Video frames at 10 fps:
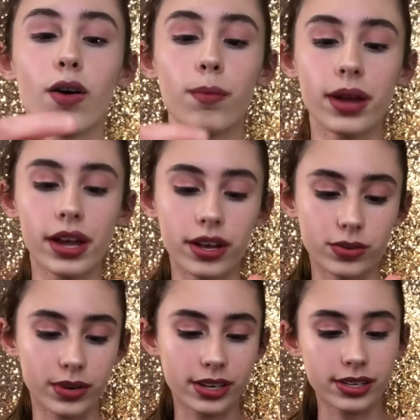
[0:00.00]
Oh my
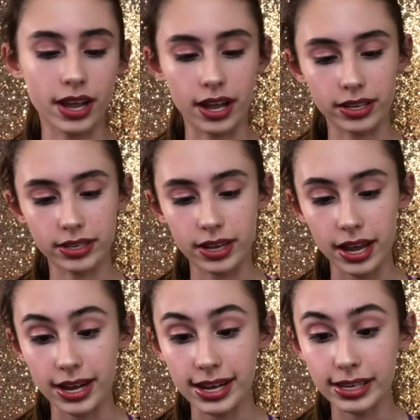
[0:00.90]
gosh, what is this?
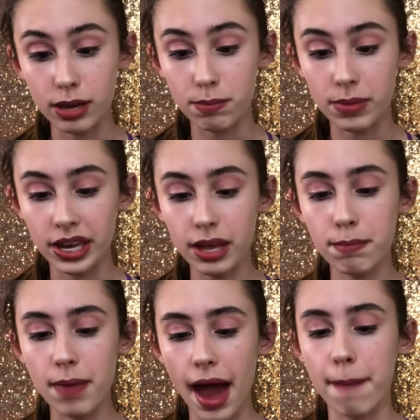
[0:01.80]
It is a mini
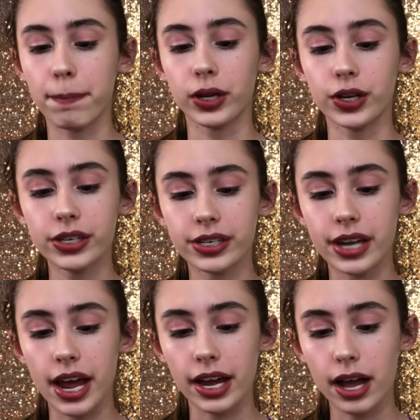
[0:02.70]
matte blur
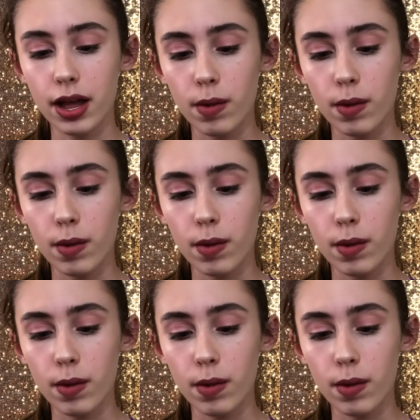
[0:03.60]
stick,